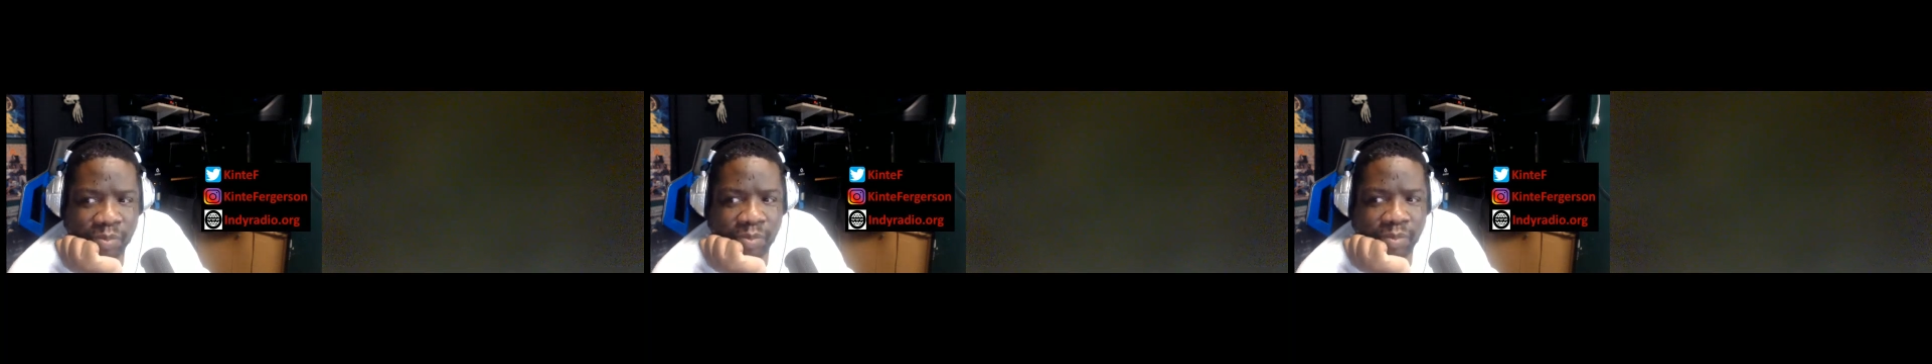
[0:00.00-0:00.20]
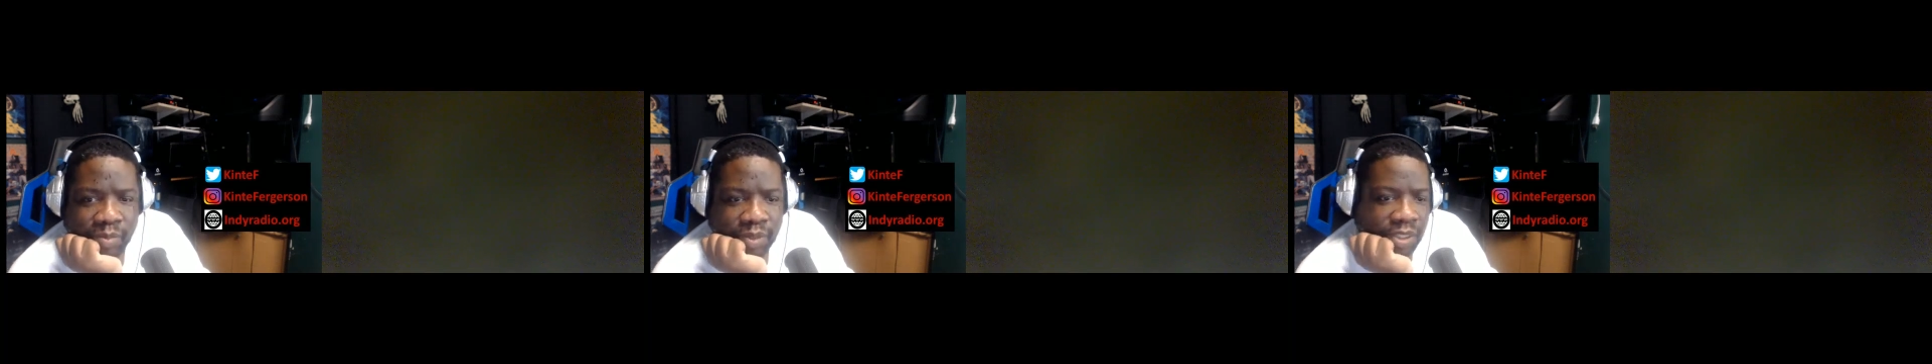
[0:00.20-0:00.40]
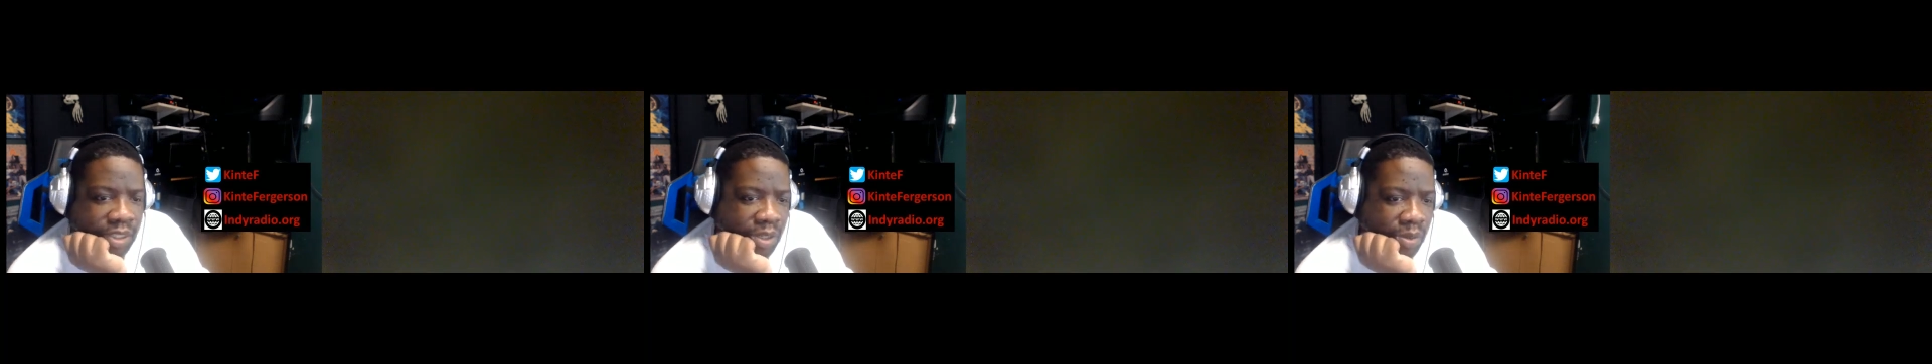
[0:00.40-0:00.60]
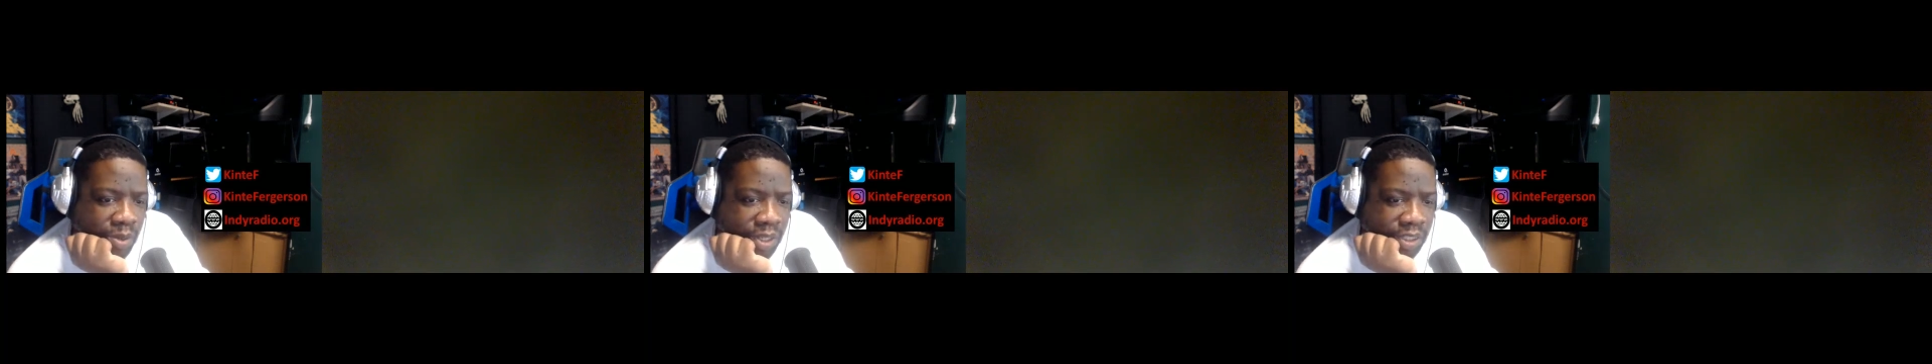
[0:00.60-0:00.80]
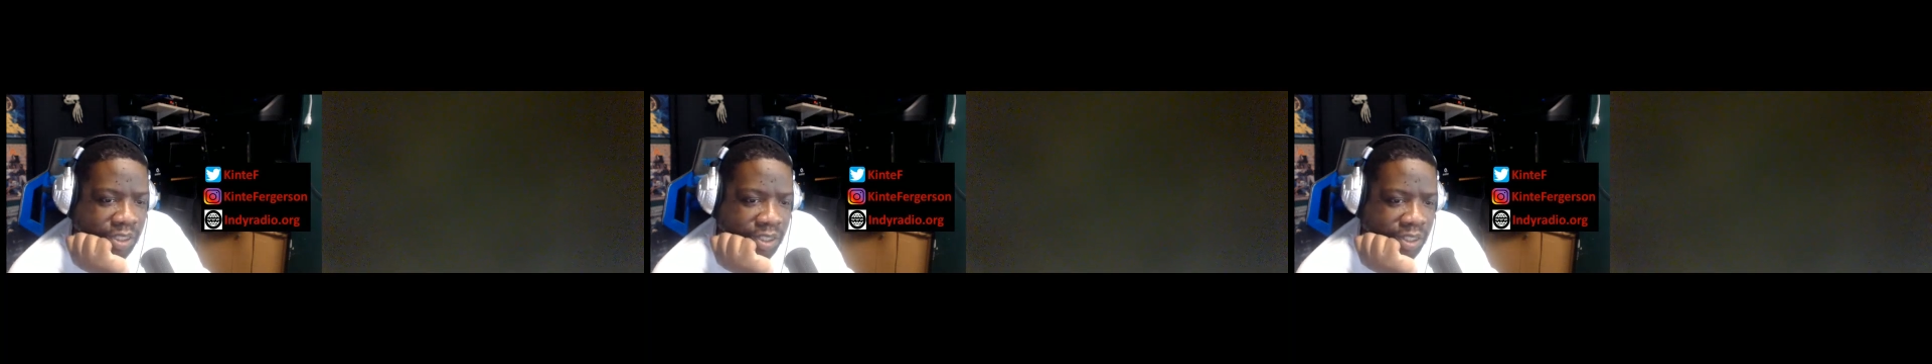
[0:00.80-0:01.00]
So
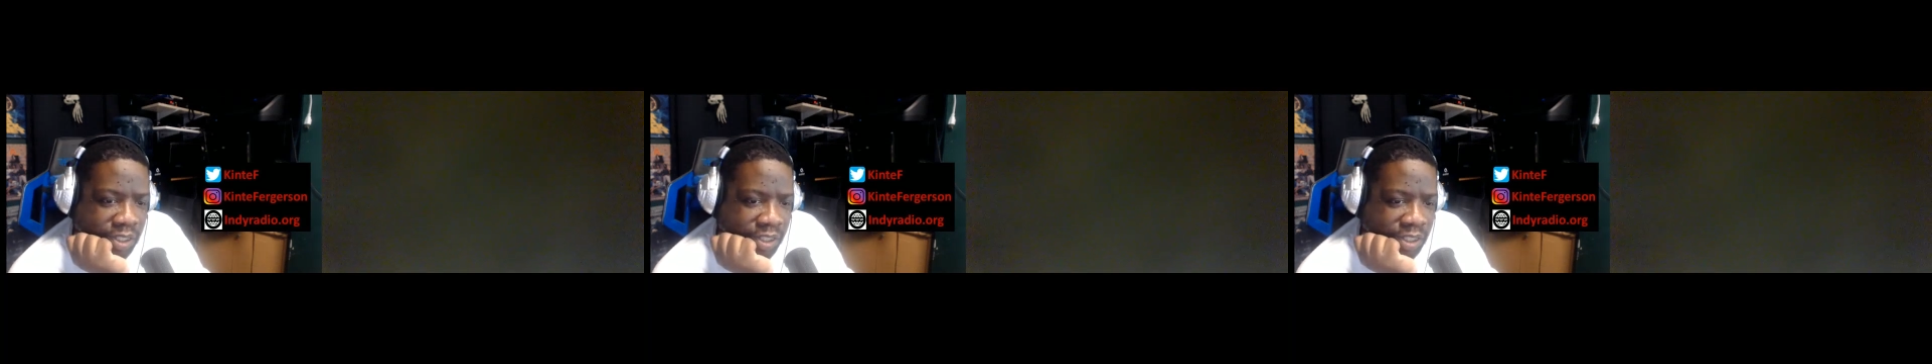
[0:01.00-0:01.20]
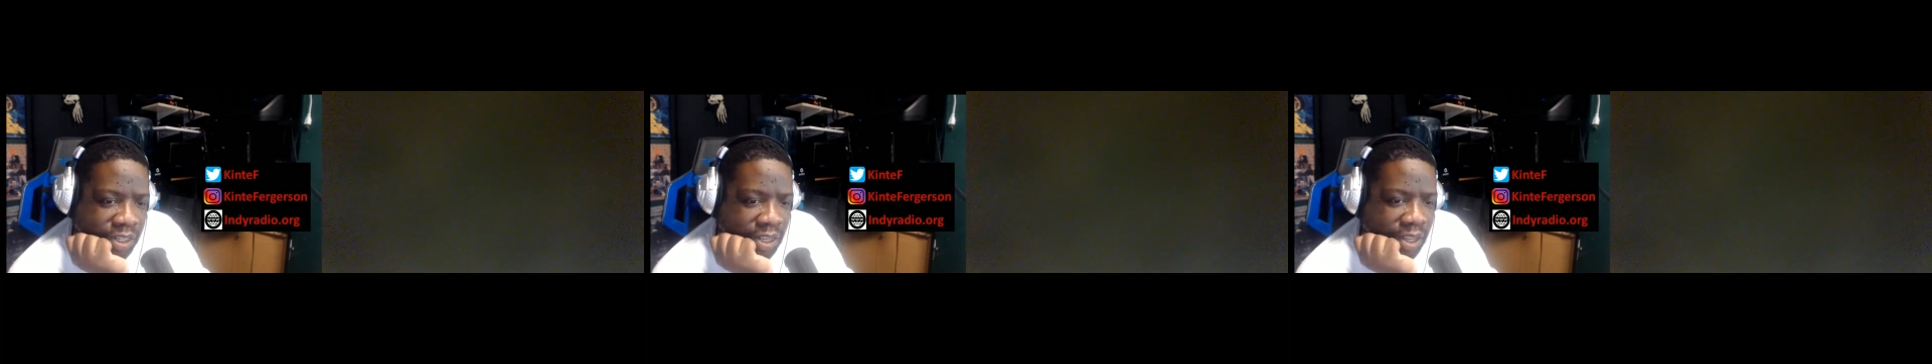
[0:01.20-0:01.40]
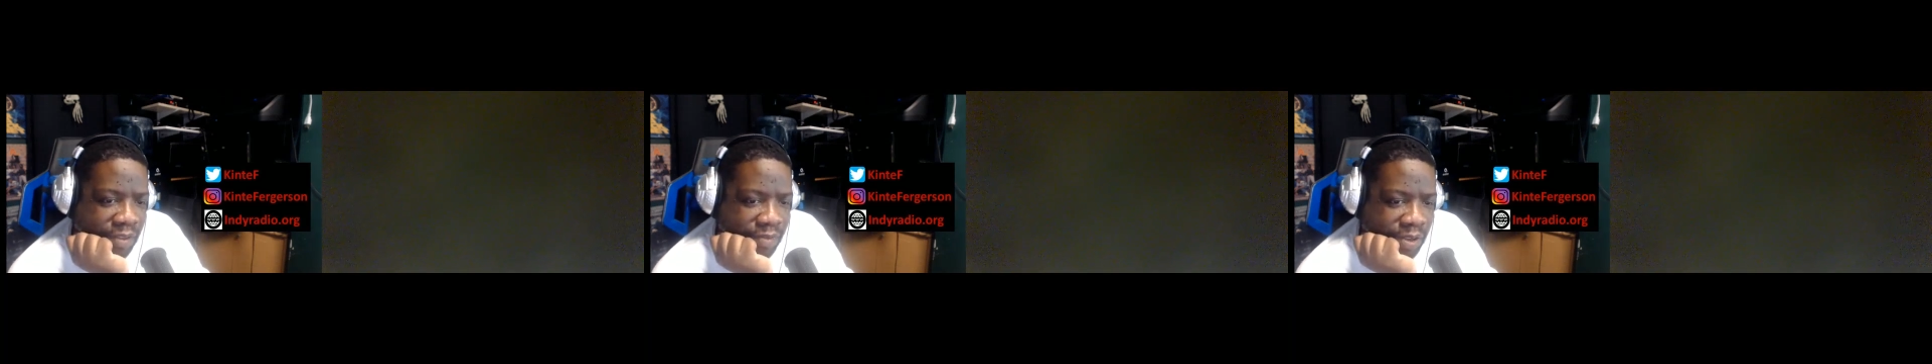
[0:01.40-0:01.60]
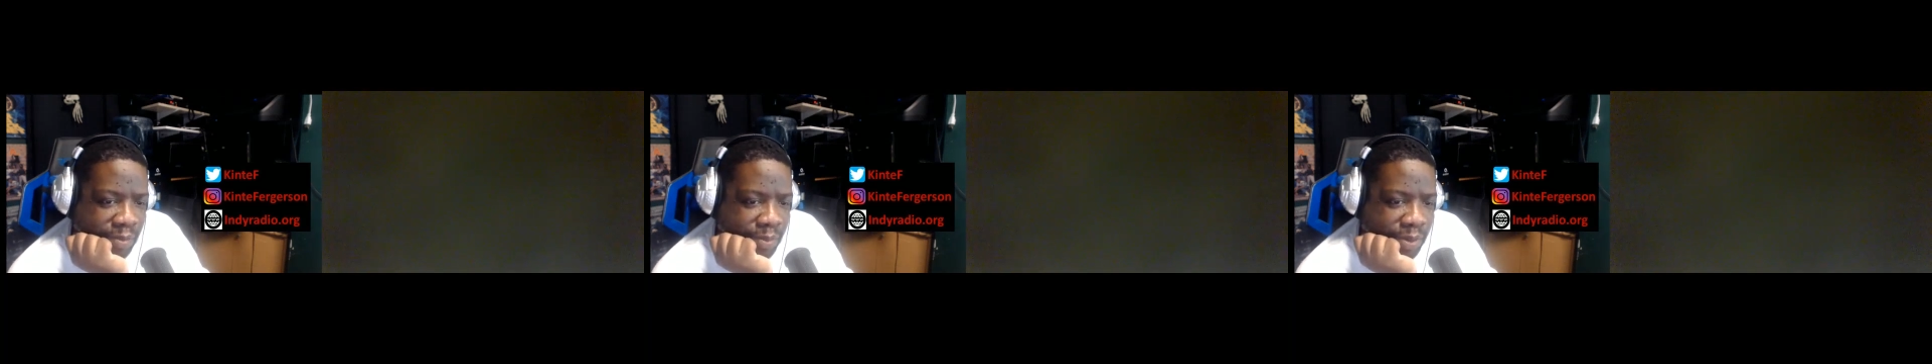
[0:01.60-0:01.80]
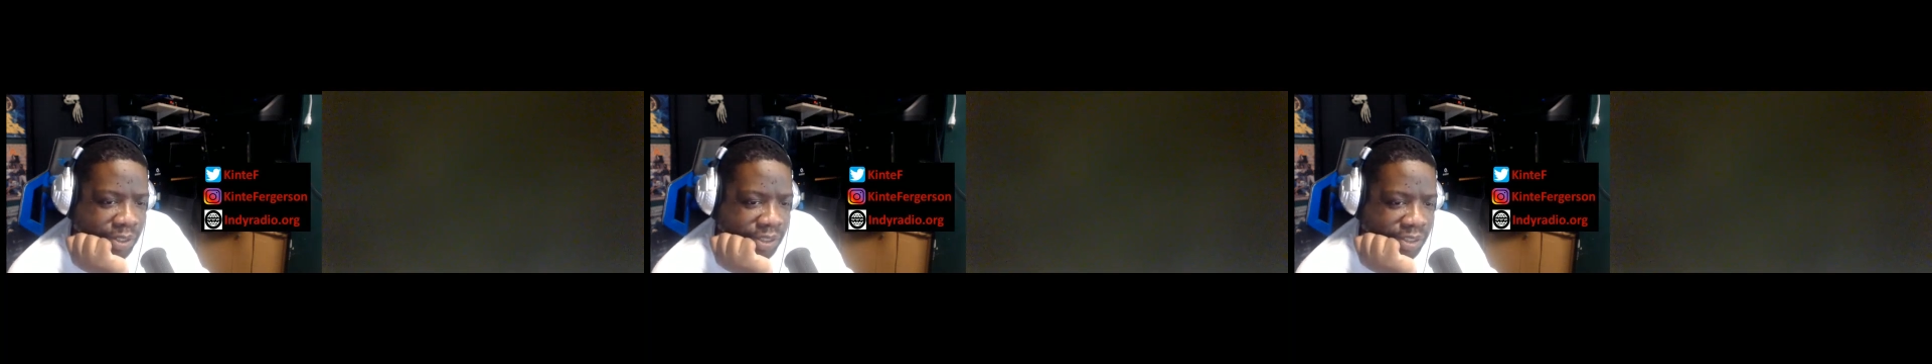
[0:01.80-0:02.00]
should he have
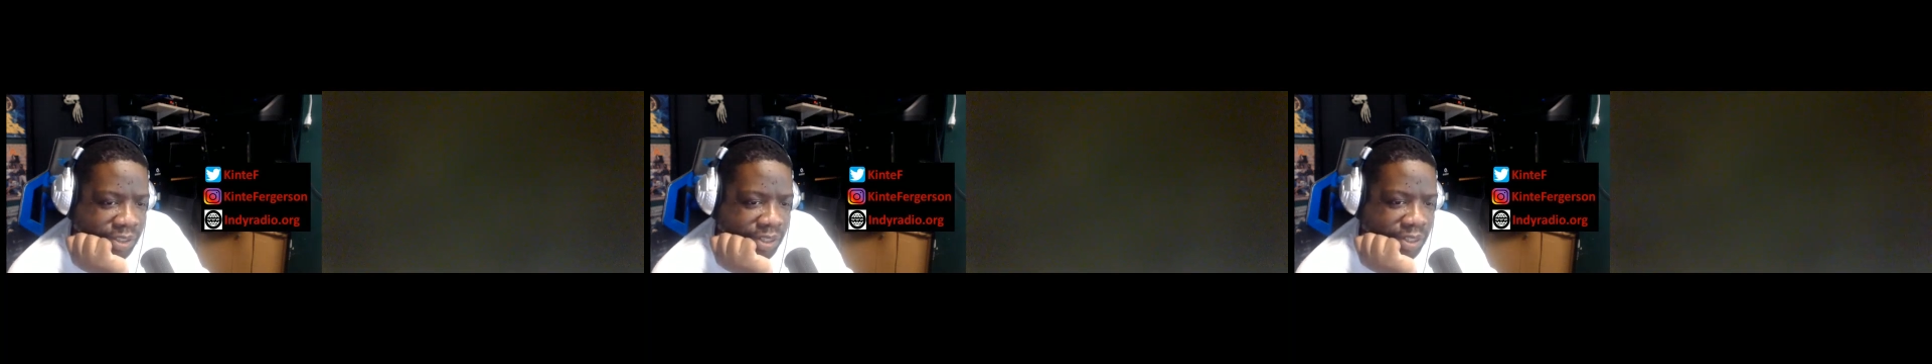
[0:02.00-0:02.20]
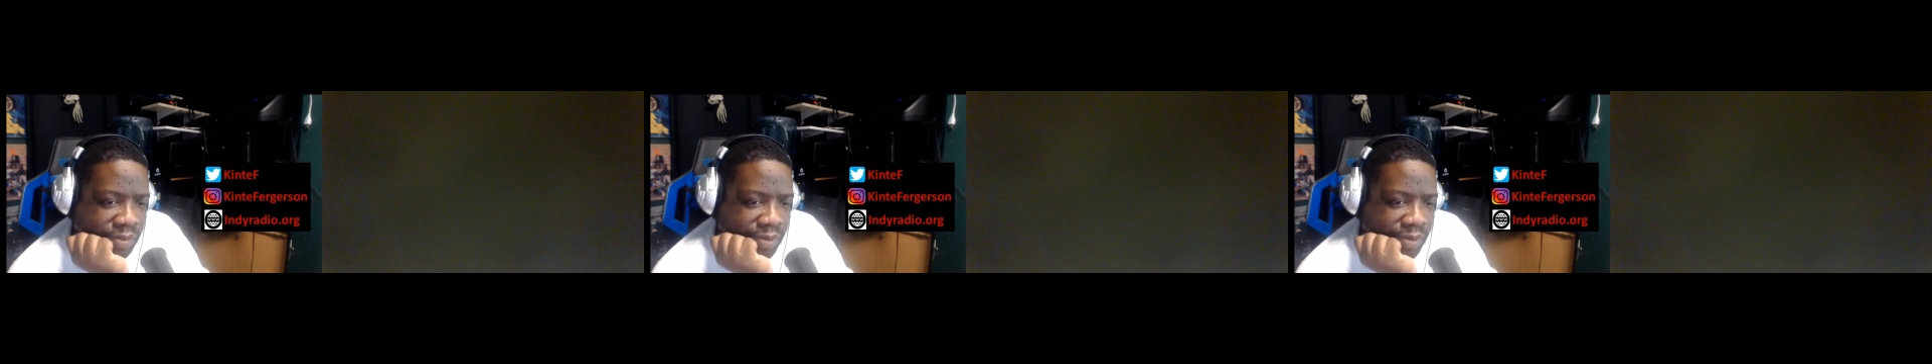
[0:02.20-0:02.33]
brushed his teeth